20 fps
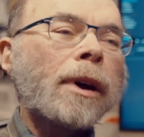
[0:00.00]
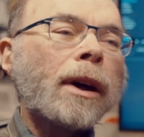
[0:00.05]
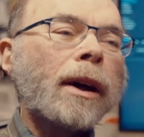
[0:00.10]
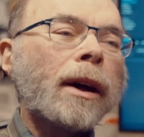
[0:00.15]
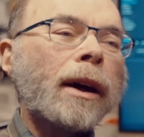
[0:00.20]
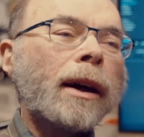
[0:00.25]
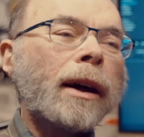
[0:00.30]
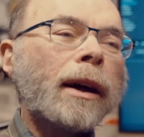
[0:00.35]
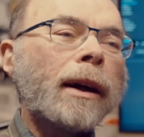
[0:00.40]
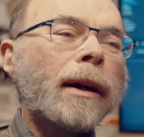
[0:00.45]

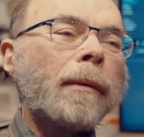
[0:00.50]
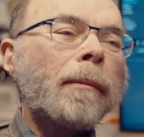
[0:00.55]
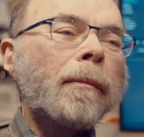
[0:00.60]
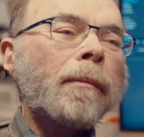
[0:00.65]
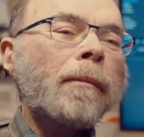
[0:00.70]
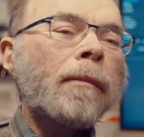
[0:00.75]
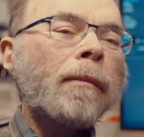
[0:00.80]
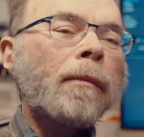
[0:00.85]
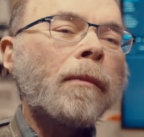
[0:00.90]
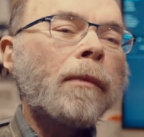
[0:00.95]

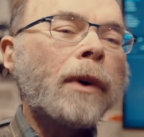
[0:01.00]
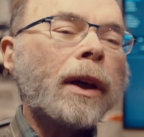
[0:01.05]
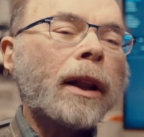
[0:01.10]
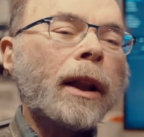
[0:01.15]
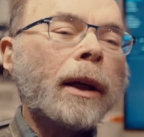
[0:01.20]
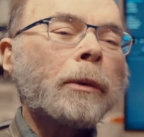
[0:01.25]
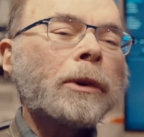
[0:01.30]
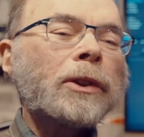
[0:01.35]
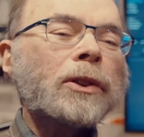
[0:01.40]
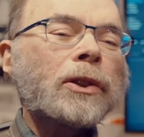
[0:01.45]
Well,
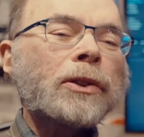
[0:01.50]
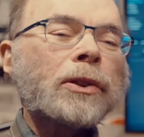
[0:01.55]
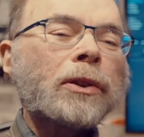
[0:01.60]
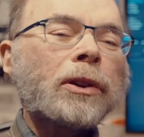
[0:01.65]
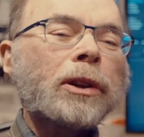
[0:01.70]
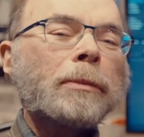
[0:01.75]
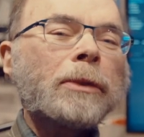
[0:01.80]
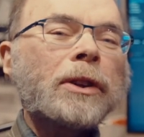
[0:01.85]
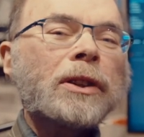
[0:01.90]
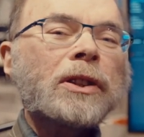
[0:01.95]
I went to
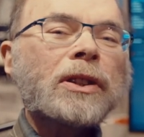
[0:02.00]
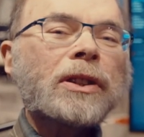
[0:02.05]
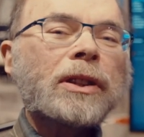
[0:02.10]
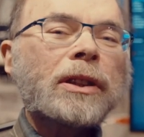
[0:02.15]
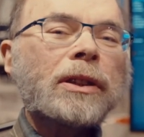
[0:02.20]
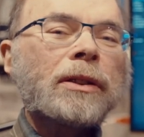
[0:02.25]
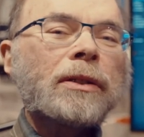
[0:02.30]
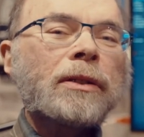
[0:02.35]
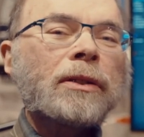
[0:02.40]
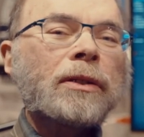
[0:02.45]
tournaments
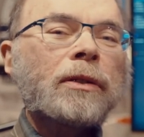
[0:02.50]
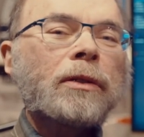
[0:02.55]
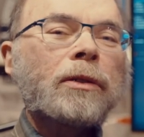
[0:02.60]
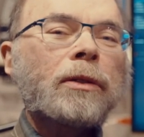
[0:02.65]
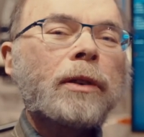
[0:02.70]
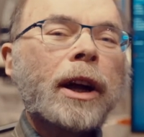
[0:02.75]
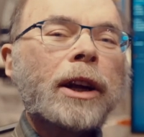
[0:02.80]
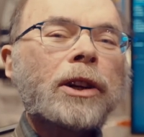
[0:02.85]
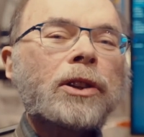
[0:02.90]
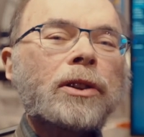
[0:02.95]
and
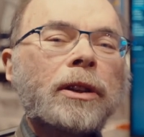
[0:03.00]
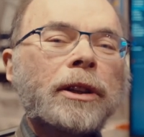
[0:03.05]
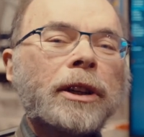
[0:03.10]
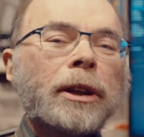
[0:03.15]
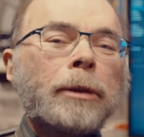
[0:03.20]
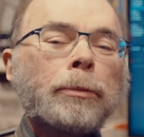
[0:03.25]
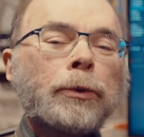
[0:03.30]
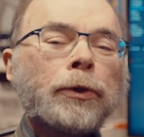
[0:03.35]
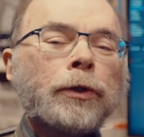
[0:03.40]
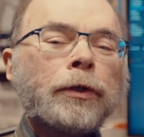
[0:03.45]
gradually
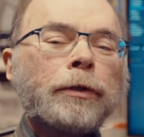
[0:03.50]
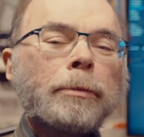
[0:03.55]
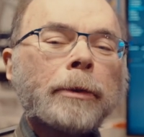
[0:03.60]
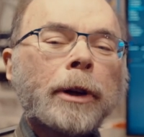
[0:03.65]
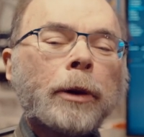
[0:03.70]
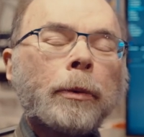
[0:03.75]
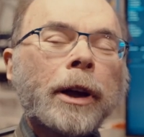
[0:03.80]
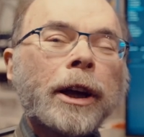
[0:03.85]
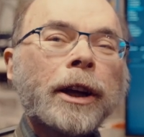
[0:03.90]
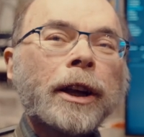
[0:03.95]
improved my
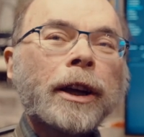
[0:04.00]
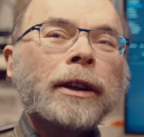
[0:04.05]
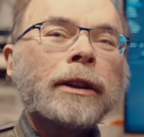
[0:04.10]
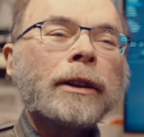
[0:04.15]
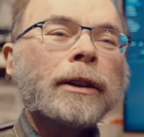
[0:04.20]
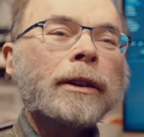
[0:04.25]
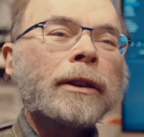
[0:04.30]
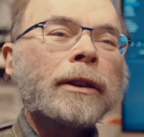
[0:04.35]
rating.